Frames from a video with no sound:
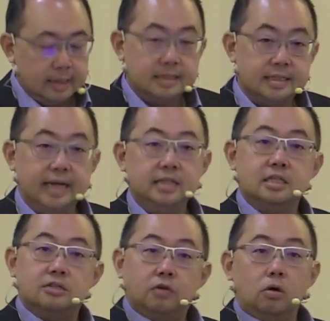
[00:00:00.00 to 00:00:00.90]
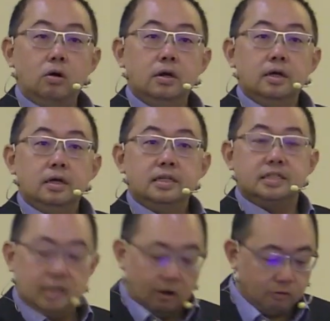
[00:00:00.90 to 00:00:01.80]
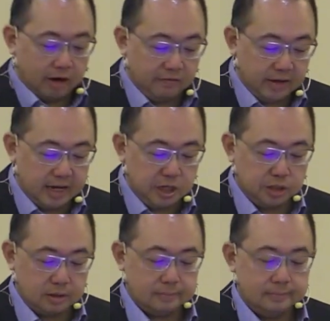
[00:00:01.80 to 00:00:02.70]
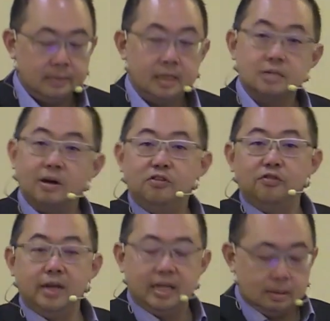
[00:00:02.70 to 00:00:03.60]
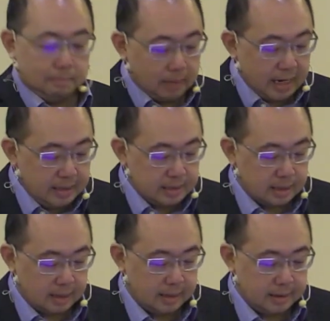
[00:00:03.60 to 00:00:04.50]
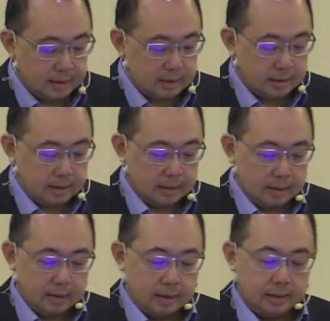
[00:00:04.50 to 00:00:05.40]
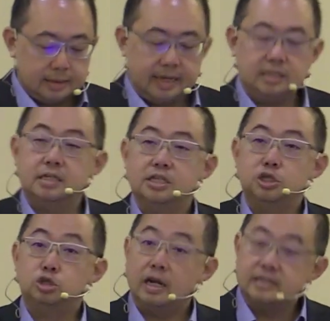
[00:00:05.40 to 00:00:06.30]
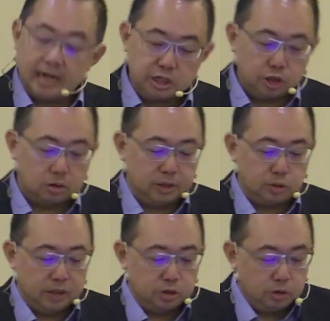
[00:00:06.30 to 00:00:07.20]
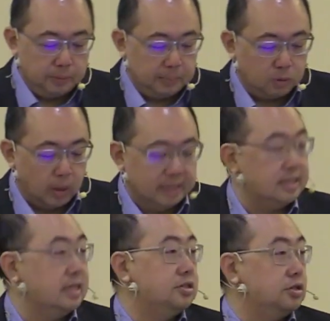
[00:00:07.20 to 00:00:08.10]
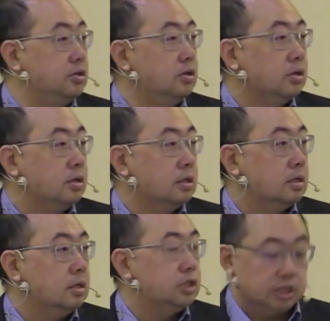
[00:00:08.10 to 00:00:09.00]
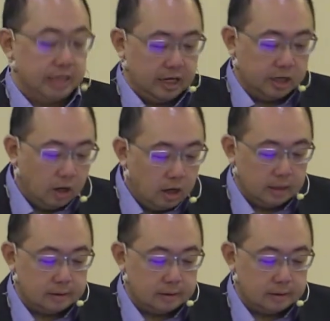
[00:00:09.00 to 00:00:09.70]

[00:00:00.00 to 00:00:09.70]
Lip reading: Sex is for self-gratification. It's about fulfilling my desires. Sex is transactional between two people wanting to just get it on.